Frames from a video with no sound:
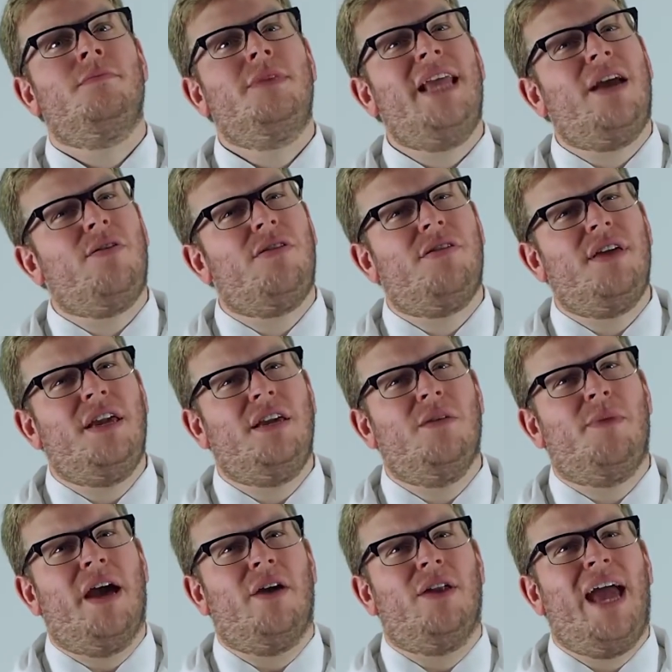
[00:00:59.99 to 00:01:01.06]
Now think
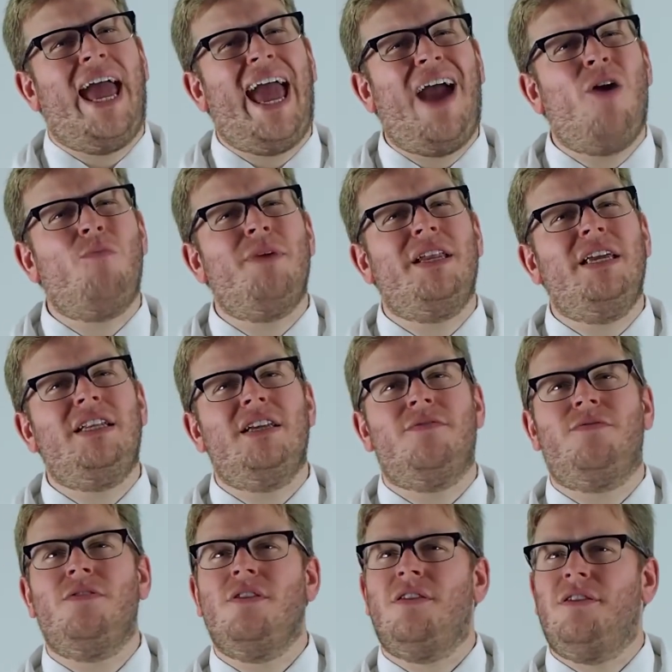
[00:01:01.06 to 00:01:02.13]
about how many
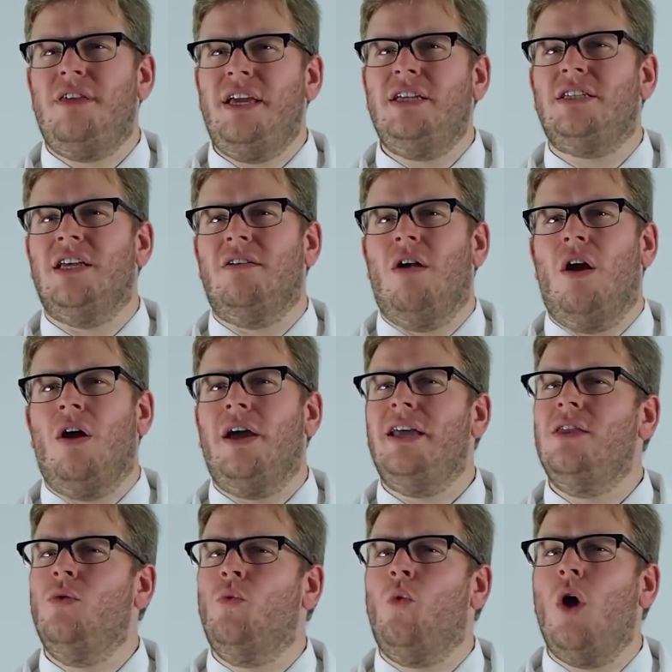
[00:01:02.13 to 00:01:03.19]
different things there are
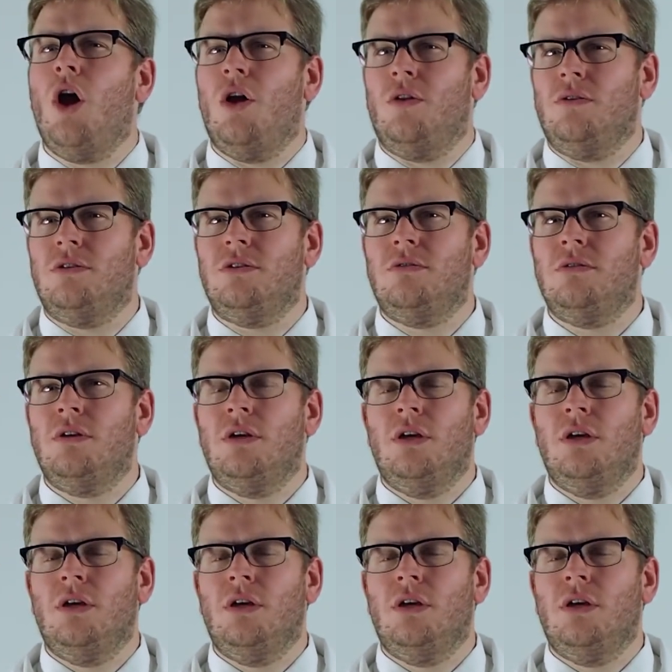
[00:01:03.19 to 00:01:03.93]
in the world.